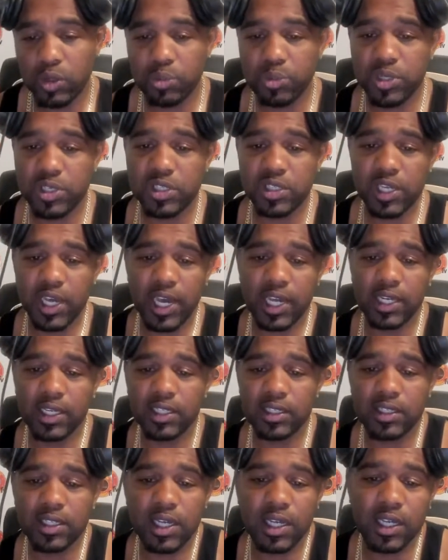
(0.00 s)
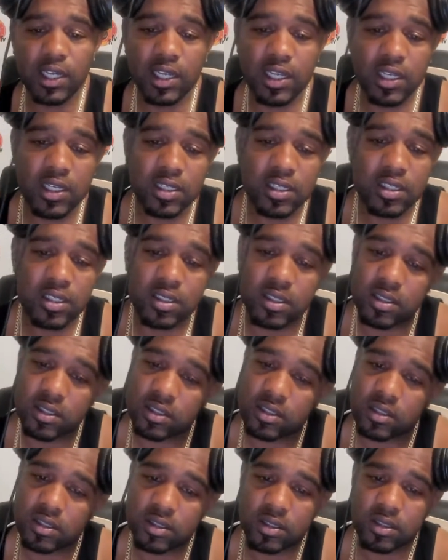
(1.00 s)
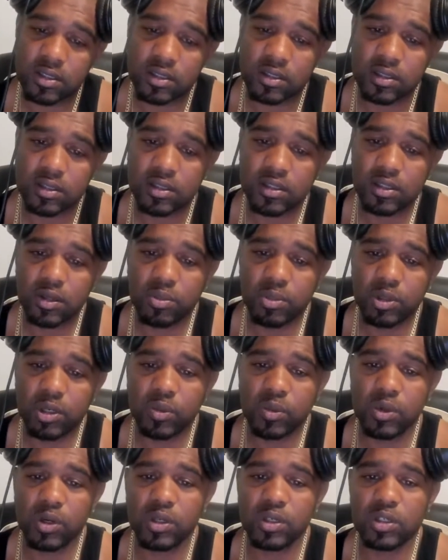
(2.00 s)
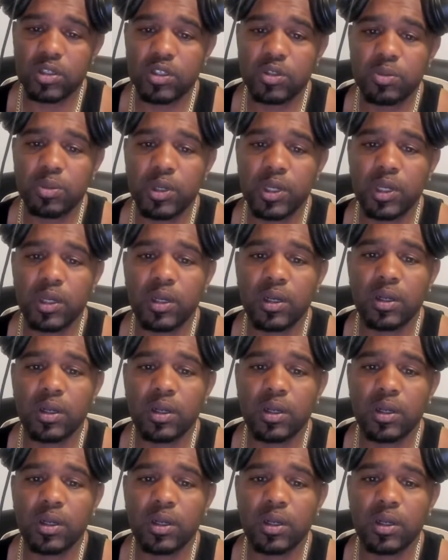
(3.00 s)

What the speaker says: silenced, I guess. In so many words to speak.